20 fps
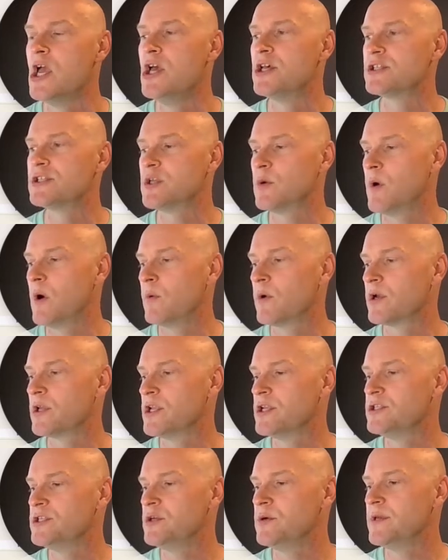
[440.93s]
So what we're going
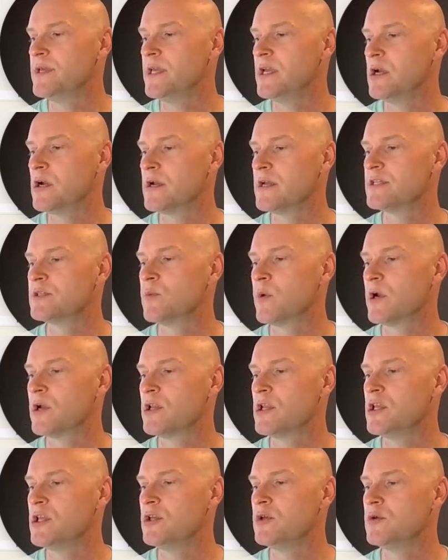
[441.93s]
to do here is we're
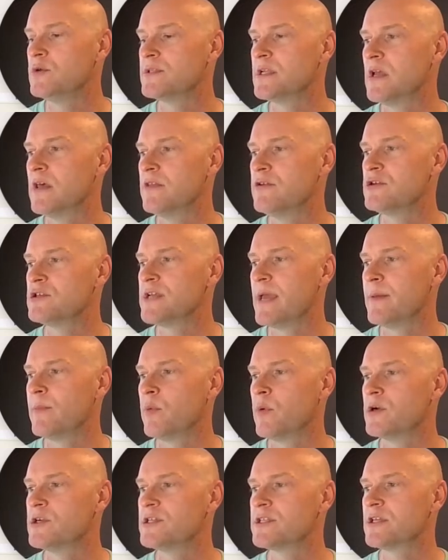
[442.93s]
going to use another shape.
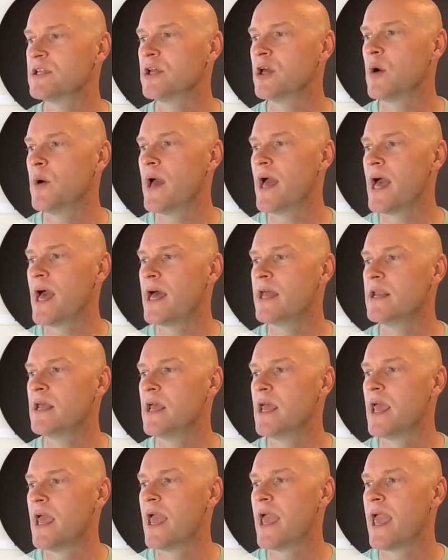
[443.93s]
We're just going to go ahead
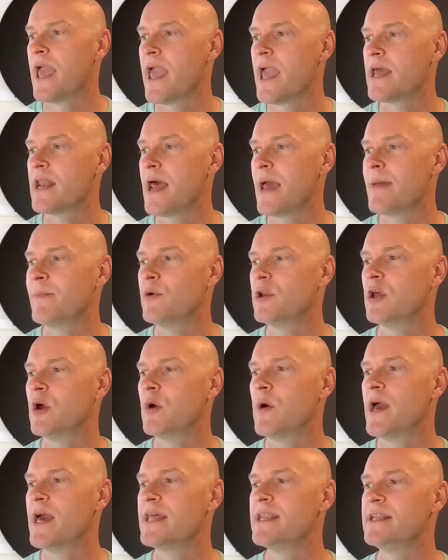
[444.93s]
and I'm going to
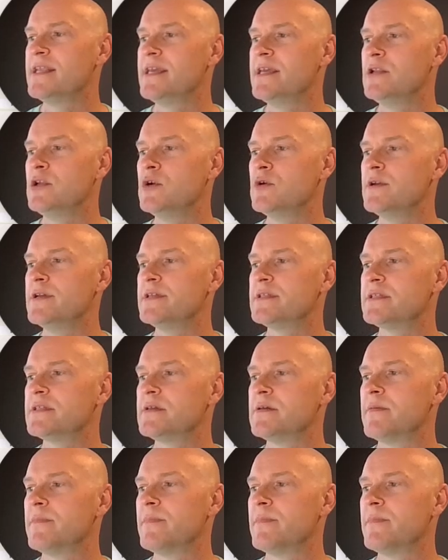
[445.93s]
go ahead and increase